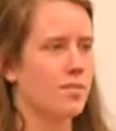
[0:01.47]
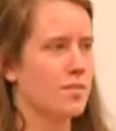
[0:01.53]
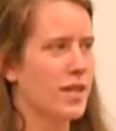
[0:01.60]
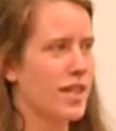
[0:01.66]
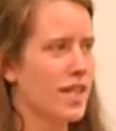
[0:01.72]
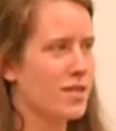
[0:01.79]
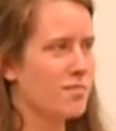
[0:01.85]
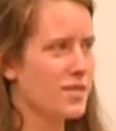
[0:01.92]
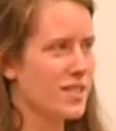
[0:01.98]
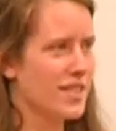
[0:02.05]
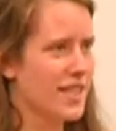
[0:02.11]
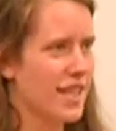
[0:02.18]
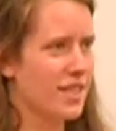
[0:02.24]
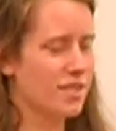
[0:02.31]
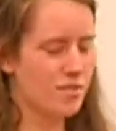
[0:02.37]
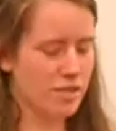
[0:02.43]
My name is
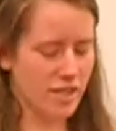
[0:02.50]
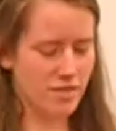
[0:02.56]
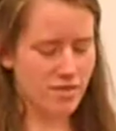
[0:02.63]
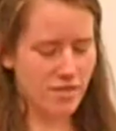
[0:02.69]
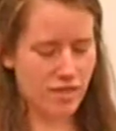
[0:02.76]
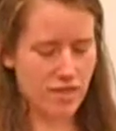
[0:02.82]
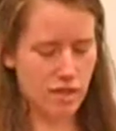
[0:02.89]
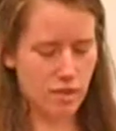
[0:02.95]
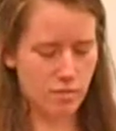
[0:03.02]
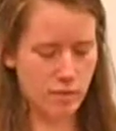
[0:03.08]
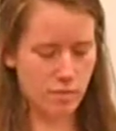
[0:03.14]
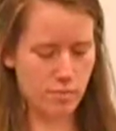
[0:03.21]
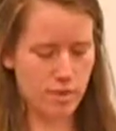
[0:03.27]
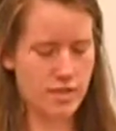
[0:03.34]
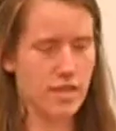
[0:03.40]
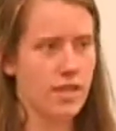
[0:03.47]
Kate O'Neill, and I'll
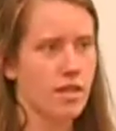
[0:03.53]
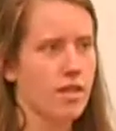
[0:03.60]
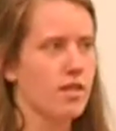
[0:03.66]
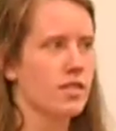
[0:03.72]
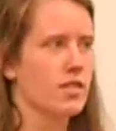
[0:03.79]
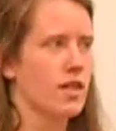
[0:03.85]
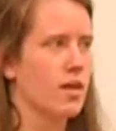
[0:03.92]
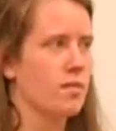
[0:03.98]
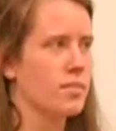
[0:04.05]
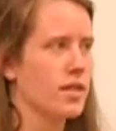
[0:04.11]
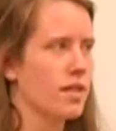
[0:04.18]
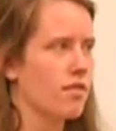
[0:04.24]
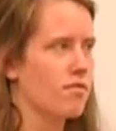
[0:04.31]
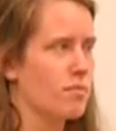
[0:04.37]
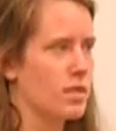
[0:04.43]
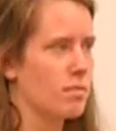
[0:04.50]
be presenting on the topic
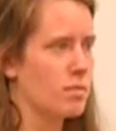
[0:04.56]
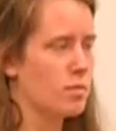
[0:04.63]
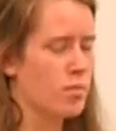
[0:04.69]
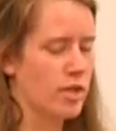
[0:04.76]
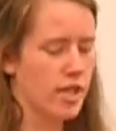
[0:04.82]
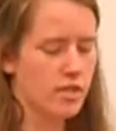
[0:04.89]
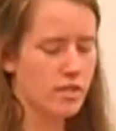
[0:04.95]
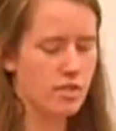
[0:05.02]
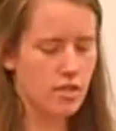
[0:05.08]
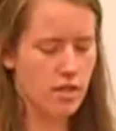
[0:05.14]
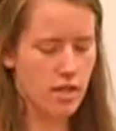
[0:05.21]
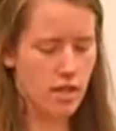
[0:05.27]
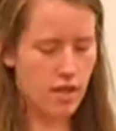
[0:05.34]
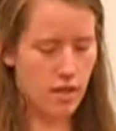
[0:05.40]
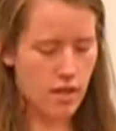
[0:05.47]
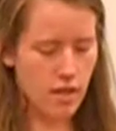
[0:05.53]
of minimum wage.
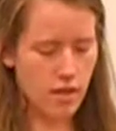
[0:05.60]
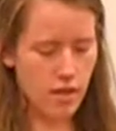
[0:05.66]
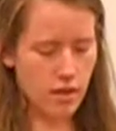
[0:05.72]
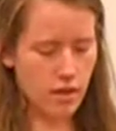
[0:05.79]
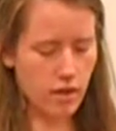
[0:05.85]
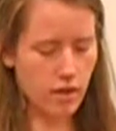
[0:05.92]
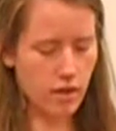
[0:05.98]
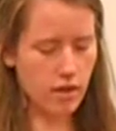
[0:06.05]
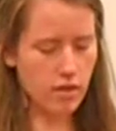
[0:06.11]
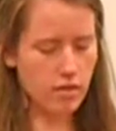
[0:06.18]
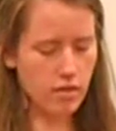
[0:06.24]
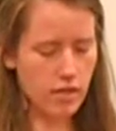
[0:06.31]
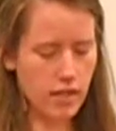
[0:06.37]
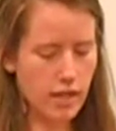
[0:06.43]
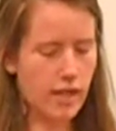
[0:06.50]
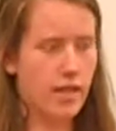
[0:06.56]
The article
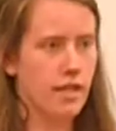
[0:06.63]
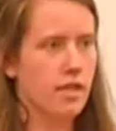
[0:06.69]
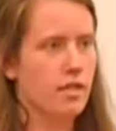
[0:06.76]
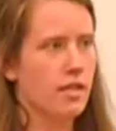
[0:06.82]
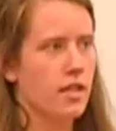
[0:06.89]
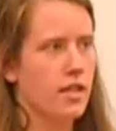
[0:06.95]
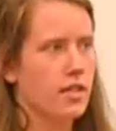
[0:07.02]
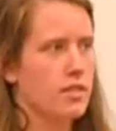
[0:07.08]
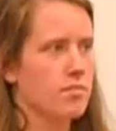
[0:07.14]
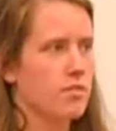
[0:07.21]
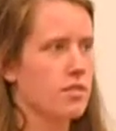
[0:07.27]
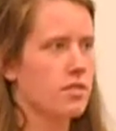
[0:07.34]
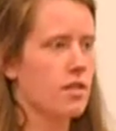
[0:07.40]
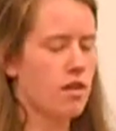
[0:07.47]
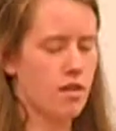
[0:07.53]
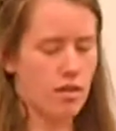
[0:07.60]
that I analyzed
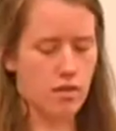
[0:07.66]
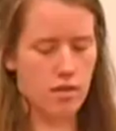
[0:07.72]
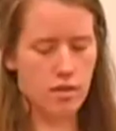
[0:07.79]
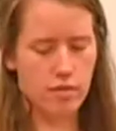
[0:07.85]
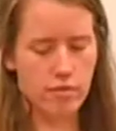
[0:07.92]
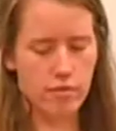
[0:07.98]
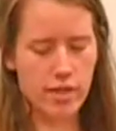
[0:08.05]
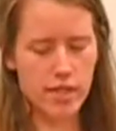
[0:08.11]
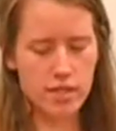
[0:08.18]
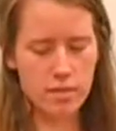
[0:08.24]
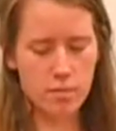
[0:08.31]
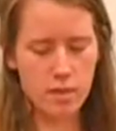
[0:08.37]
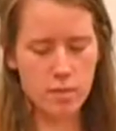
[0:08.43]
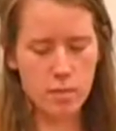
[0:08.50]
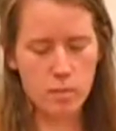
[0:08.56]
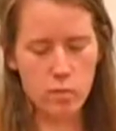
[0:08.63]
was called "Raise the
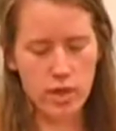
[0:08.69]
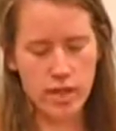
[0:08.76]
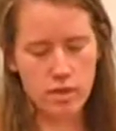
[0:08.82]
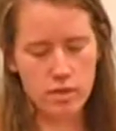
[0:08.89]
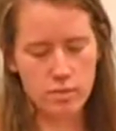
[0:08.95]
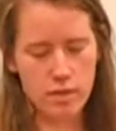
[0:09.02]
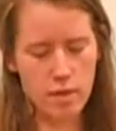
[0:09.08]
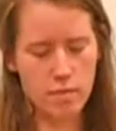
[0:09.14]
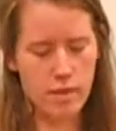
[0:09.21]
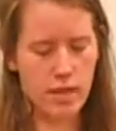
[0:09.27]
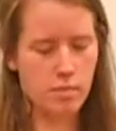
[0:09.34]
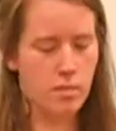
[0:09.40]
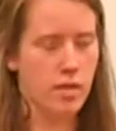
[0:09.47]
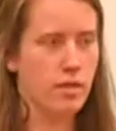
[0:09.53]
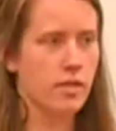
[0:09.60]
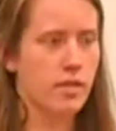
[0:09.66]
Minimum Wage" by
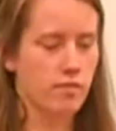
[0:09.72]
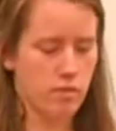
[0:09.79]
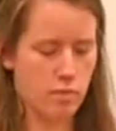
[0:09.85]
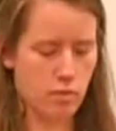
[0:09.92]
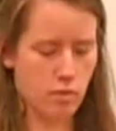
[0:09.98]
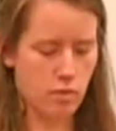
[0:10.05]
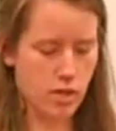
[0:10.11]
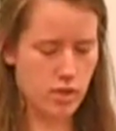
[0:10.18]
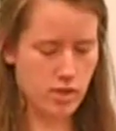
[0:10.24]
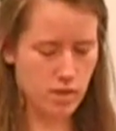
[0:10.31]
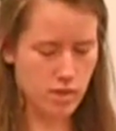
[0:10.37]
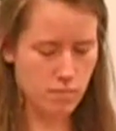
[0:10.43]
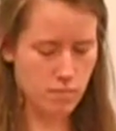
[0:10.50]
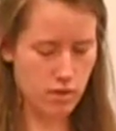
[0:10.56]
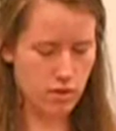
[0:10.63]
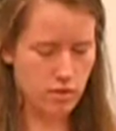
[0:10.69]
Matt Miller from the
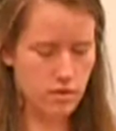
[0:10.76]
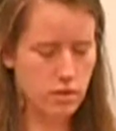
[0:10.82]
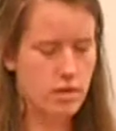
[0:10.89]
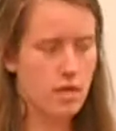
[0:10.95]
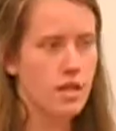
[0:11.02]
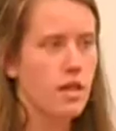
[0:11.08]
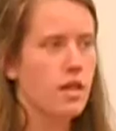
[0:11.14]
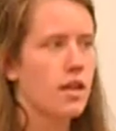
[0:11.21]
Washington Post.